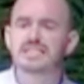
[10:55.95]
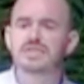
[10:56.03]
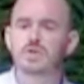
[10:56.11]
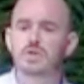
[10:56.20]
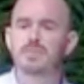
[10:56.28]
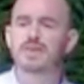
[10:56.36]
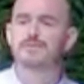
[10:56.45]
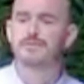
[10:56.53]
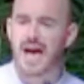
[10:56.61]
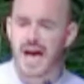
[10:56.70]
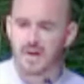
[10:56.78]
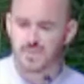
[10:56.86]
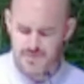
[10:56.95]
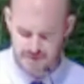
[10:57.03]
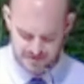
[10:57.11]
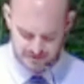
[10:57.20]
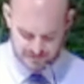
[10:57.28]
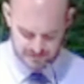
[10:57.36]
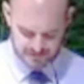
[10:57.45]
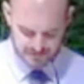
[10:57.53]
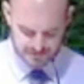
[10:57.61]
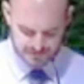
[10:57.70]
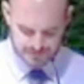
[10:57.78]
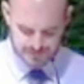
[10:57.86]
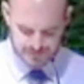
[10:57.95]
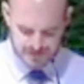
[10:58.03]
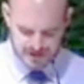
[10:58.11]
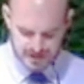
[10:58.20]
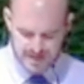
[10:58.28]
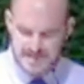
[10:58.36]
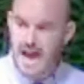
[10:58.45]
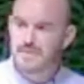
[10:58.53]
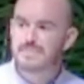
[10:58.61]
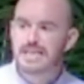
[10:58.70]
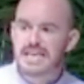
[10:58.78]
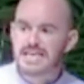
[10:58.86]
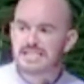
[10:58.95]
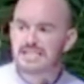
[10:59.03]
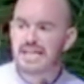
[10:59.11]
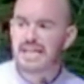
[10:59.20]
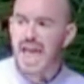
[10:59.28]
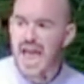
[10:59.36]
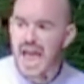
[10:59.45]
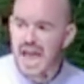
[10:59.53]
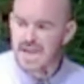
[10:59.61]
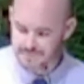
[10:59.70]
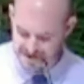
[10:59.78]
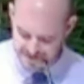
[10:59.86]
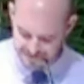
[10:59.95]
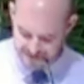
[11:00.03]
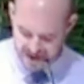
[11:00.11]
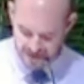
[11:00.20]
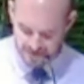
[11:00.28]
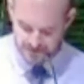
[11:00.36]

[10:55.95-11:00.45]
to be found. That peace can be found,